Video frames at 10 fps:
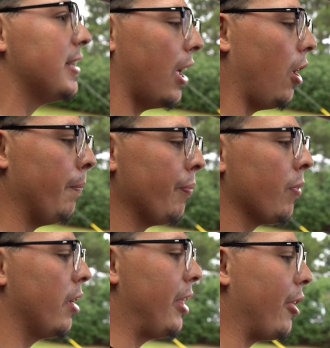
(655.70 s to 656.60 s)
tell
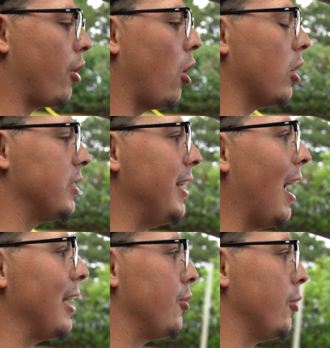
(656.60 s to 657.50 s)
that the car is
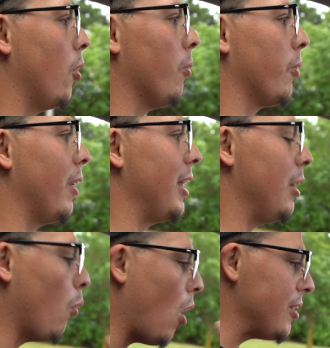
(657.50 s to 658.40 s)
dying to go already. It
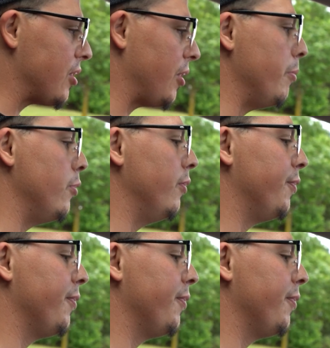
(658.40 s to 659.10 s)
wants to move.